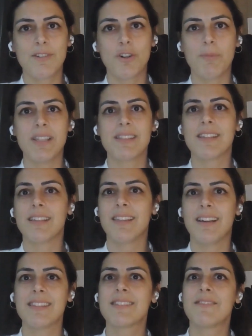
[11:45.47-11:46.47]

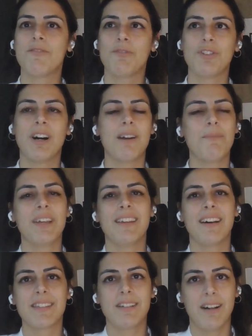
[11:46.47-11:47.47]

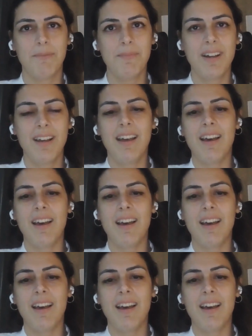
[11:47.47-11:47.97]
community.voodorpa.com.